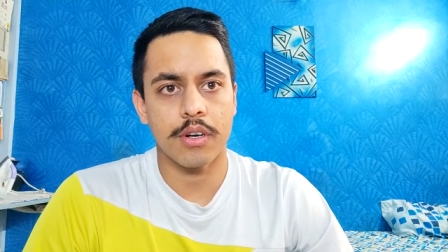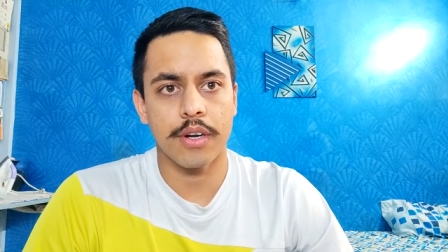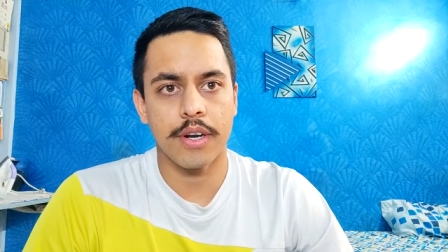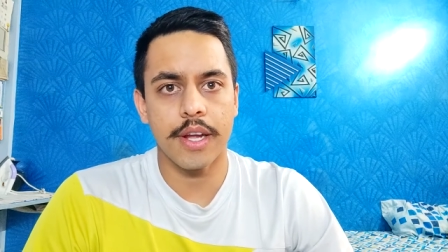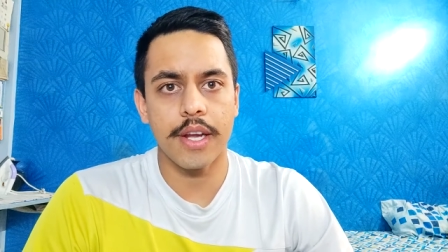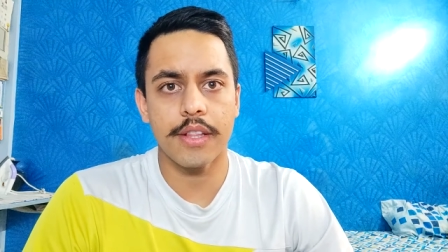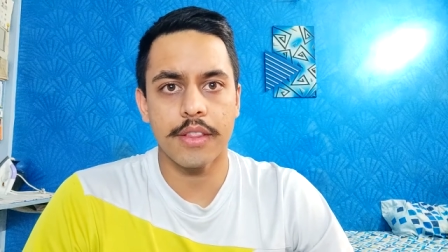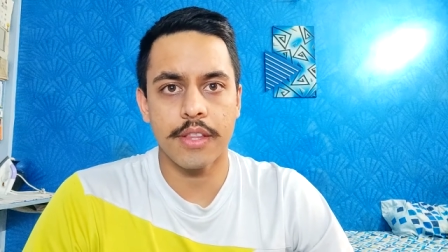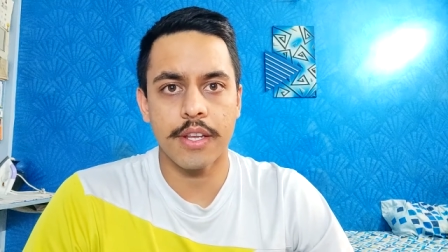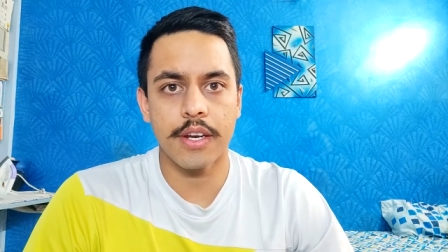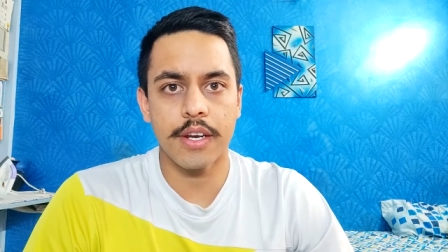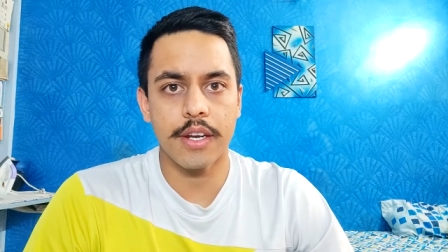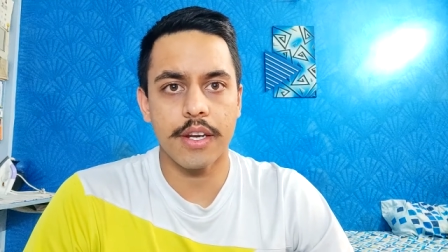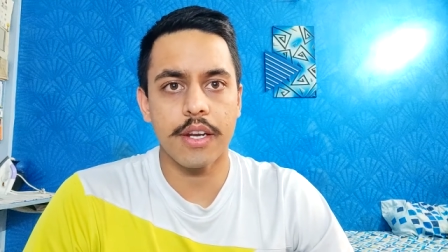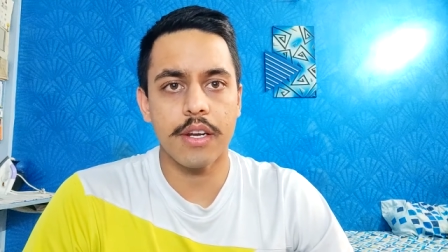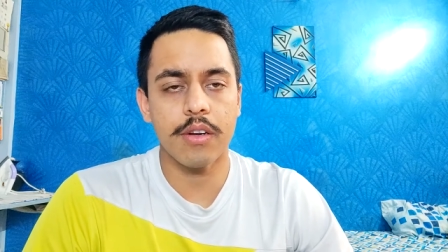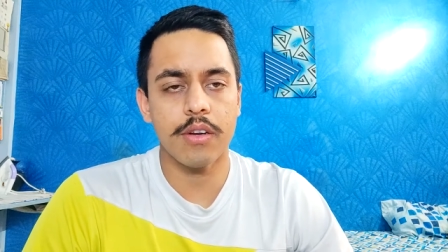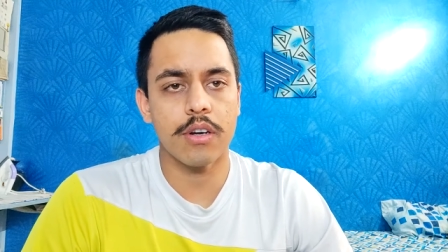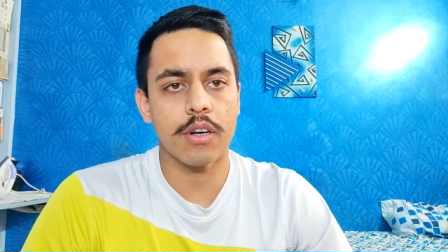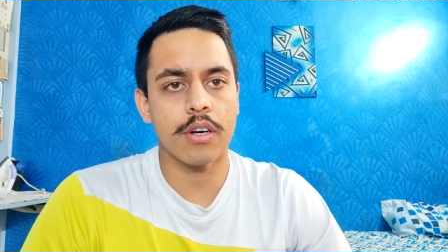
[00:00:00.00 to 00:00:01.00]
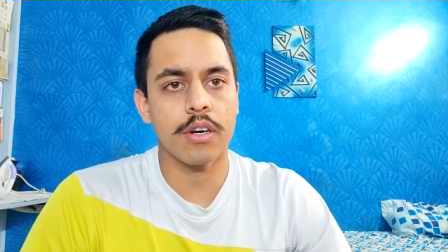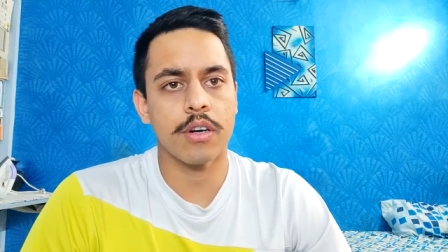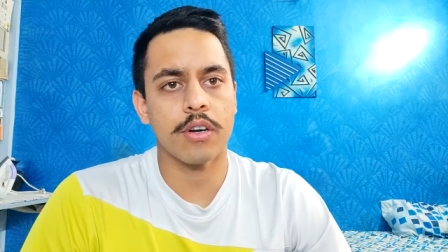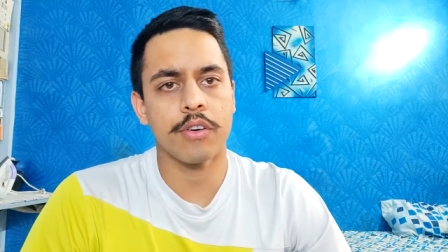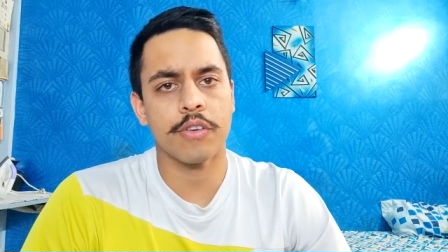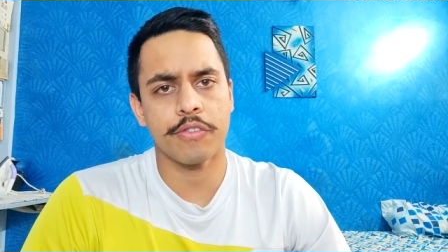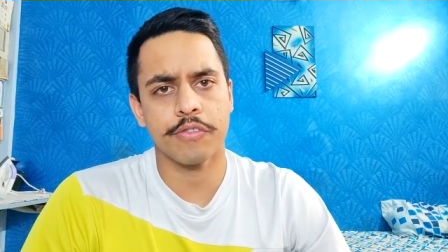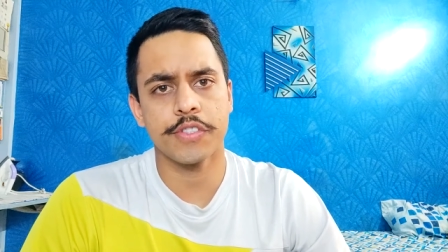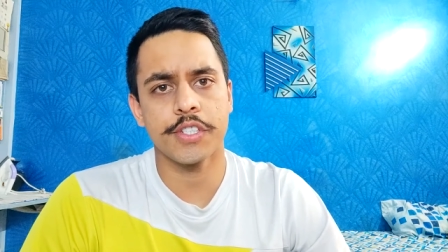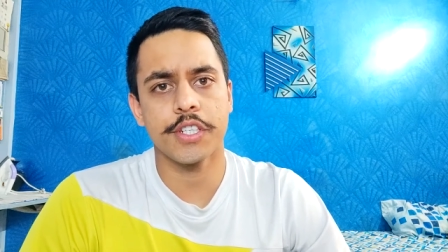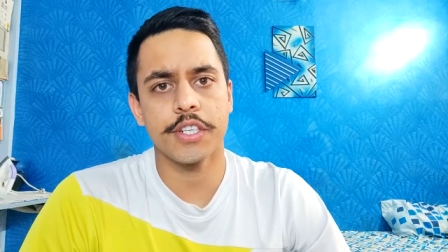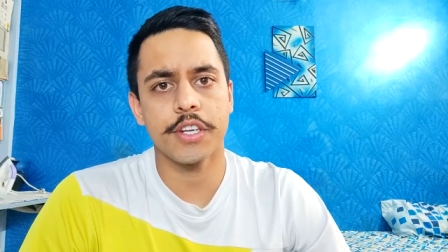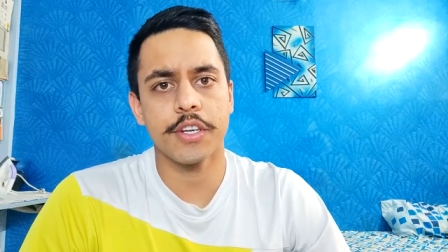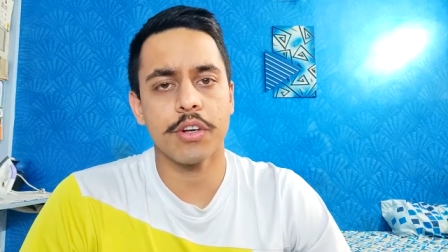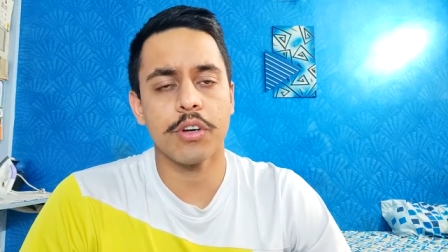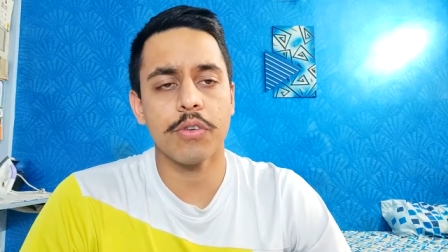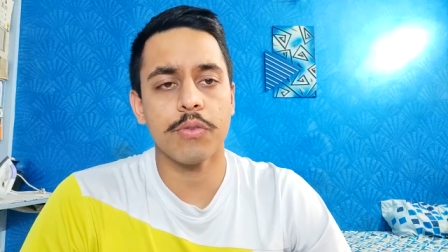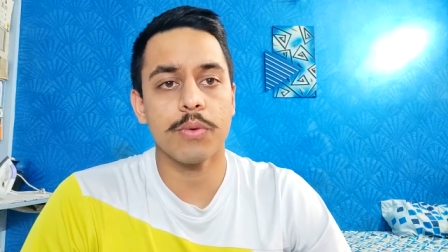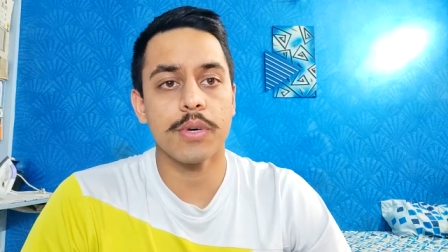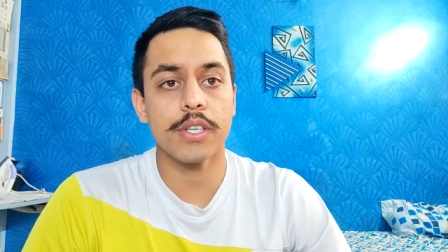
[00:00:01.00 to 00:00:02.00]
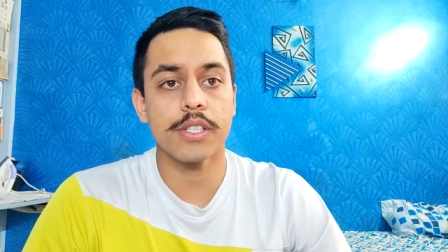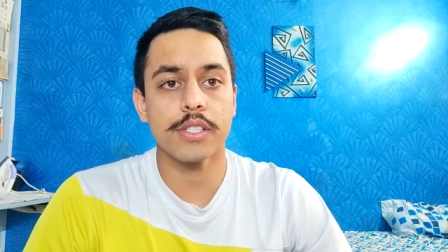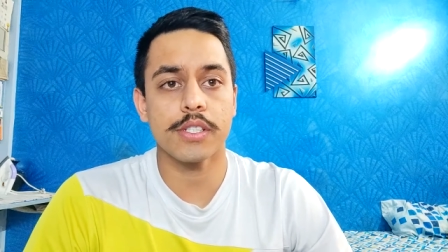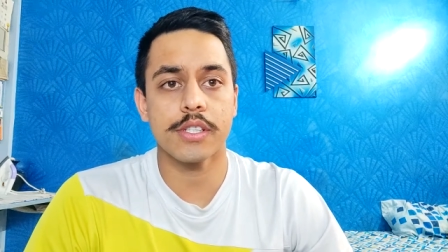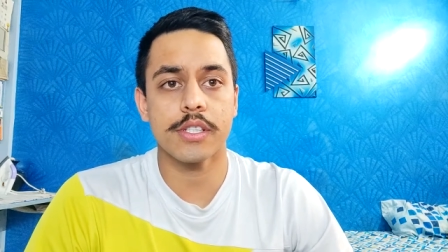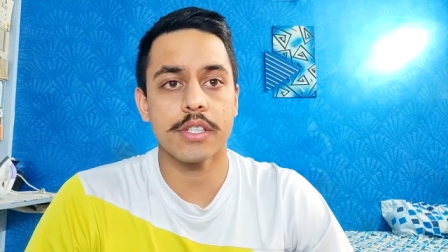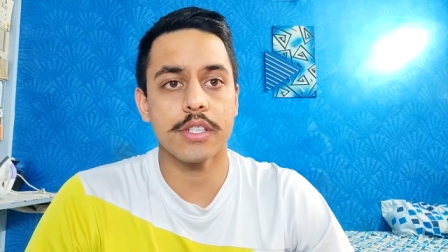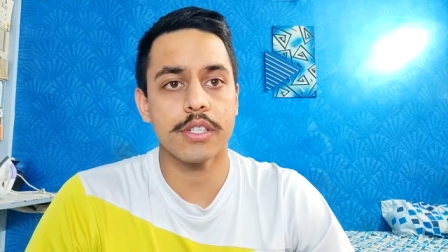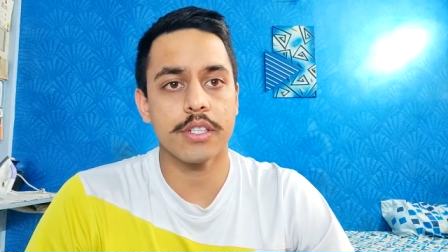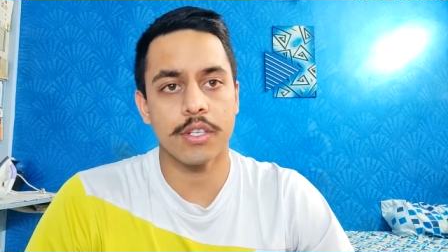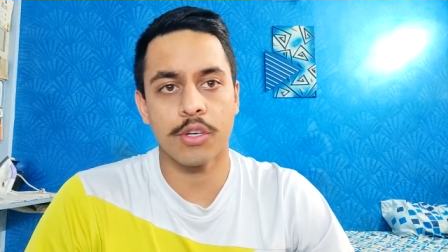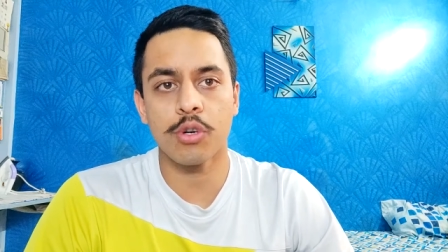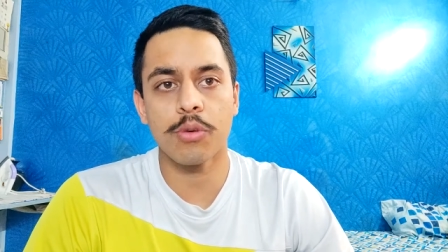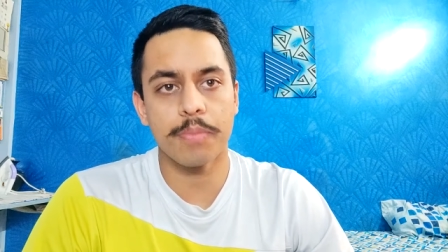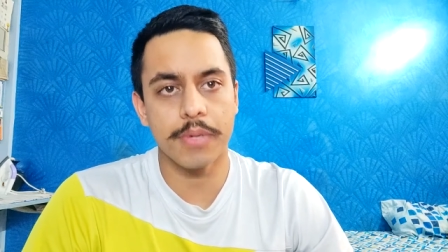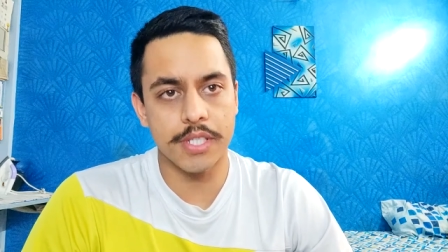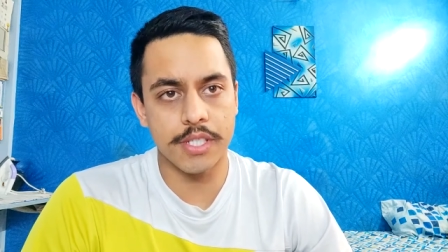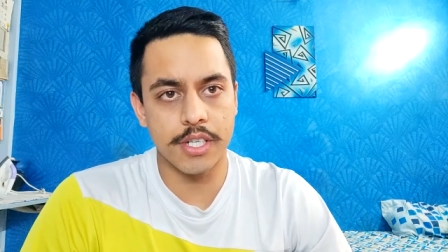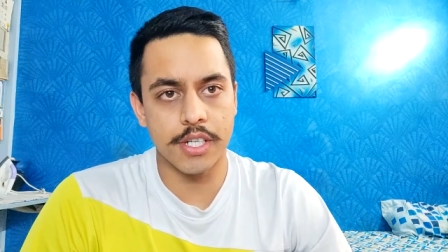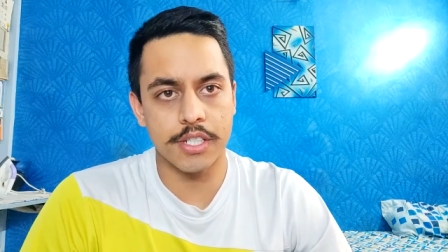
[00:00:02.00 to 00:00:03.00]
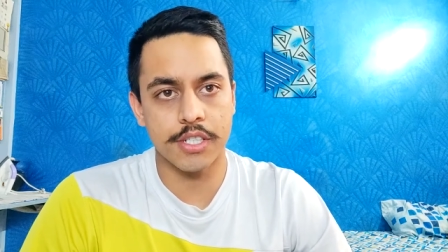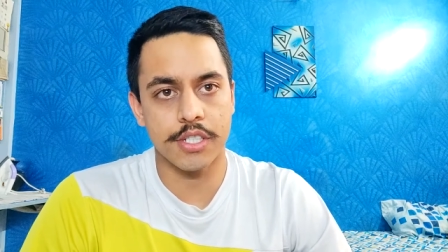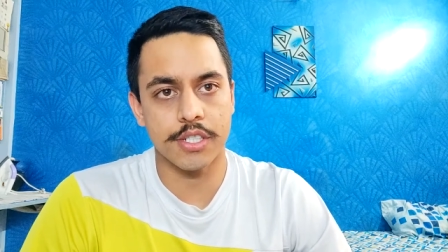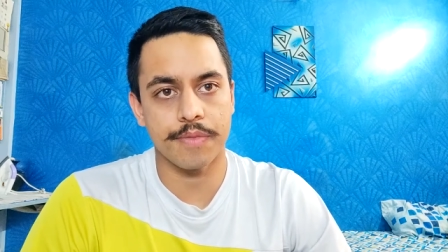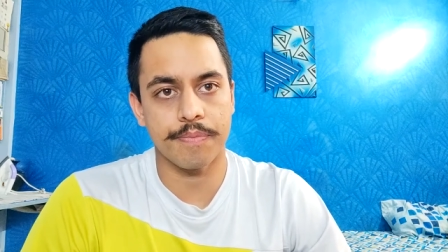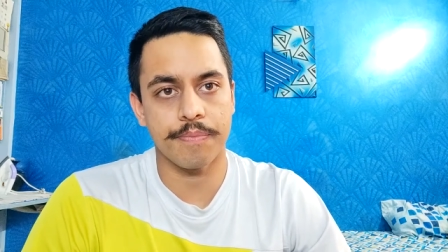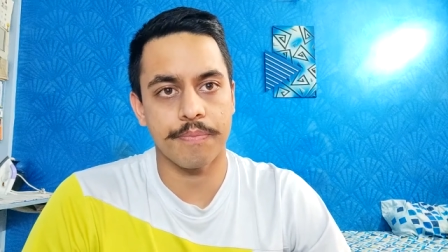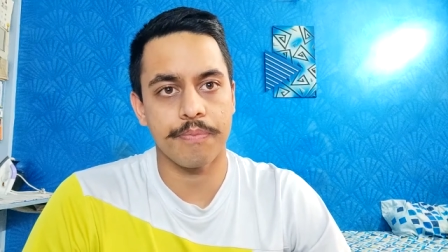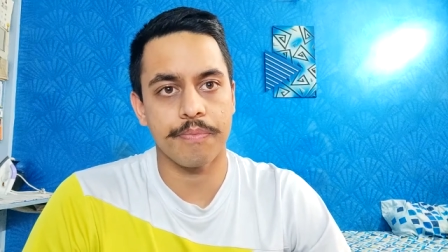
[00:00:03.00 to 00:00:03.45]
day 3 of GTO was the group discussion.